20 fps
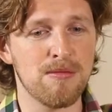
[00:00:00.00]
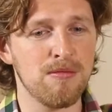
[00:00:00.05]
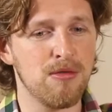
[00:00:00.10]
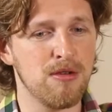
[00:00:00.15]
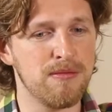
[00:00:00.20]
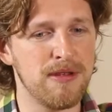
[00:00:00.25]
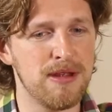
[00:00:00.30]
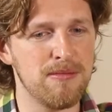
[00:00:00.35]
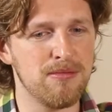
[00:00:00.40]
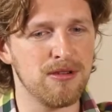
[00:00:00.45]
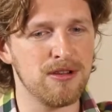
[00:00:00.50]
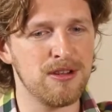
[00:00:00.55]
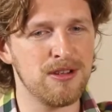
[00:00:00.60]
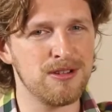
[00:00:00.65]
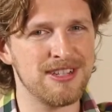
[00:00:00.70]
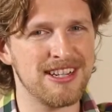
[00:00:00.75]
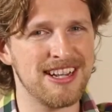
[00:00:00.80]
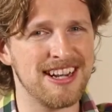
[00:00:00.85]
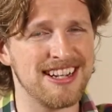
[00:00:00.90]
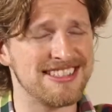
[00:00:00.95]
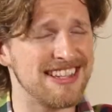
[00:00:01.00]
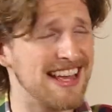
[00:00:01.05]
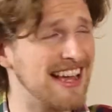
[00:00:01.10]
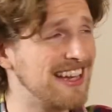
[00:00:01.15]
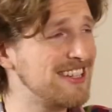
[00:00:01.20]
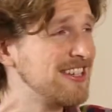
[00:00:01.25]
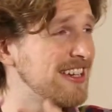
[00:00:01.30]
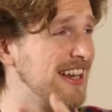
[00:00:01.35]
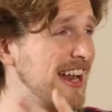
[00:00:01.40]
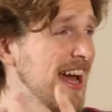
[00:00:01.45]
and more people are using it as
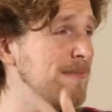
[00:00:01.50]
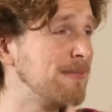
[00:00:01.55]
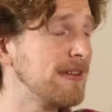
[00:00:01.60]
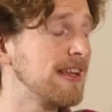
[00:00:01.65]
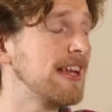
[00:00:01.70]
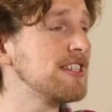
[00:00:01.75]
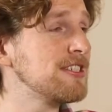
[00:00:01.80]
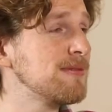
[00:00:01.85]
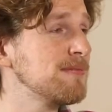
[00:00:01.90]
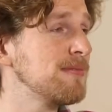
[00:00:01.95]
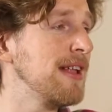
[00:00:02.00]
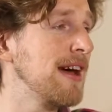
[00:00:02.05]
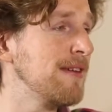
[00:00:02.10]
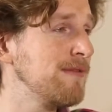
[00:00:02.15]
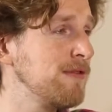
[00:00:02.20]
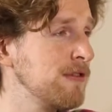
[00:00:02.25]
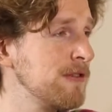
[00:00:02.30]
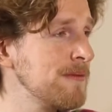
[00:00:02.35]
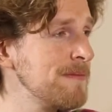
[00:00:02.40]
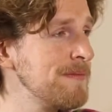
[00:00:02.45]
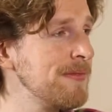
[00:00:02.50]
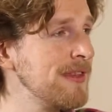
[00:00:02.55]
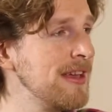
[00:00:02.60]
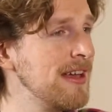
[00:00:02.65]
actually an application platform,